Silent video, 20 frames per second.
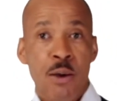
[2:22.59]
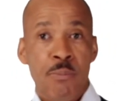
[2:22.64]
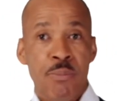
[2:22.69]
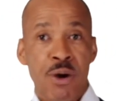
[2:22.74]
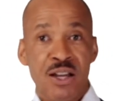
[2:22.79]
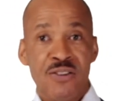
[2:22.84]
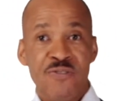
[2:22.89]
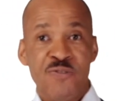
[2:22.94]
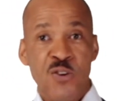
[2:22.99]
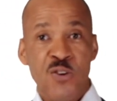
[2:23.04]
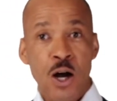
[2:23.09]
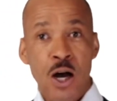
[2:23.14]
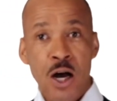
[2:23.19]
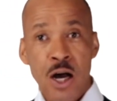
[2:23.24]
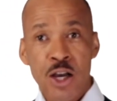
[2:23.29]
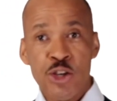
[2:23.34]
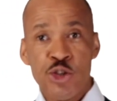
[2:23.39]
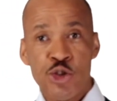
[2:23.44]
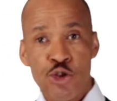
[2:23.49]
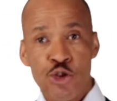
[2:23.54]
But for
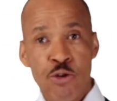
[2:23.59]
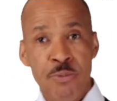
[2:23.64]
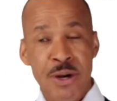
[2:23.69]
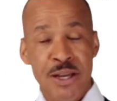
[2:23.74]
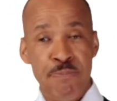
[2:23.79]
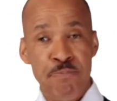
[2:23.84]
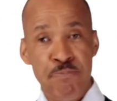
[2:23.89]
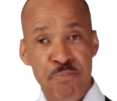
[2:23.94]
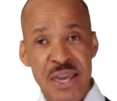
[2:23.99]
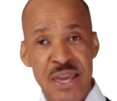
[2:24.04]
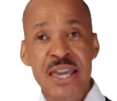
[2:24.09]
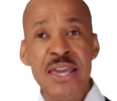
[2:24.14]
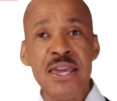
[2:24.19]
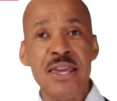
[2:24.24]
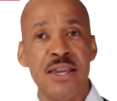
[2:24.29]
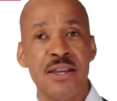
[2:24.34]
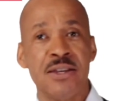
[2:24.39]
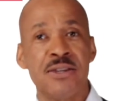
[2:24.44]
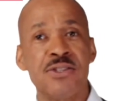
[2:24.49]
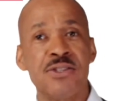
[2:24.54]
us human
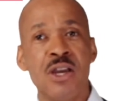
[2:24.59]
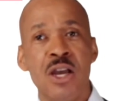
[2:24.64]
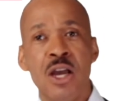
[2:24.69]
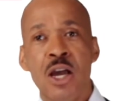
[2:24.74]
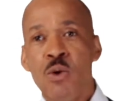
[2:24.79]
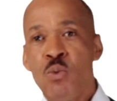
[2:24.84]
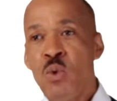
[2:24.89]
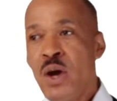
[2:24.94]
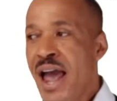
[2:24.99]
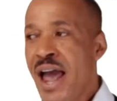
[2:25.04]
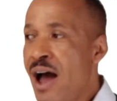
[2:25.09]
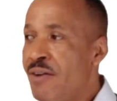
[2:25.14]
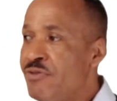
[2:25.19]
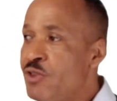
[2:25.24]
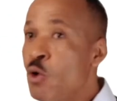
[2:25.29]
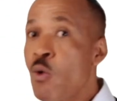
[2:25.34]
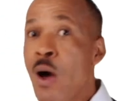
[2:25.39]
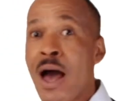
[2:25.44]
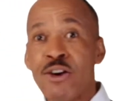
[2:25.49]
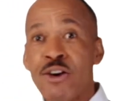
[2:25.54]
beings, we have
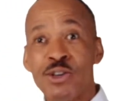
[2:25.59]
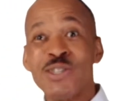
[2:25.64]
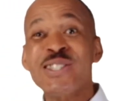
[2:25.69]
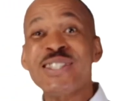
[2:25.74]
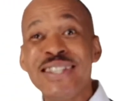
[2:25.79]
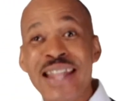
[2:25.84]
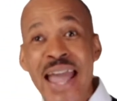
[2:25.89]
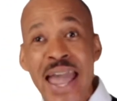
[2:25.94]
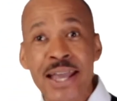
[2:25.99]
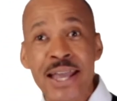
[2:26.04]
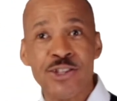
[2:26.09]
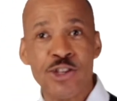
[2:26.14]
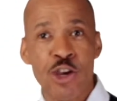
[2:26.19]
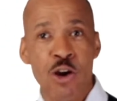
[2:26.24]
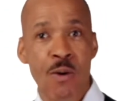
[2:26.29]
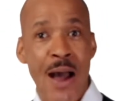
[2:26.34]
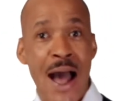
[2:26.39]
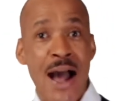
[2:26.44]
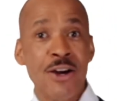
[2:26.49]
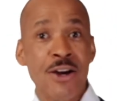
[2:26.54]
the rattlesnakes
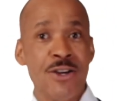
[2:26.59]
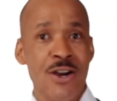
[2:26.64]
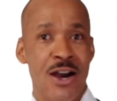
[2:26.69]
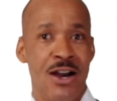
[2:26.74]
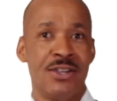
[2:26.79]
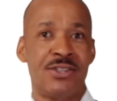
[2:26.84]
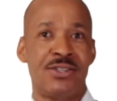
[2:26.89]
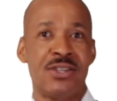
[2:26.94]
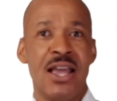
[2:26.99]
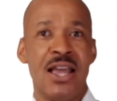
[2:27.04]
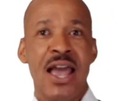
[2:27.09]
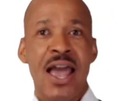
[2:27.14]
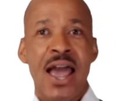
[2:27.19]
around us.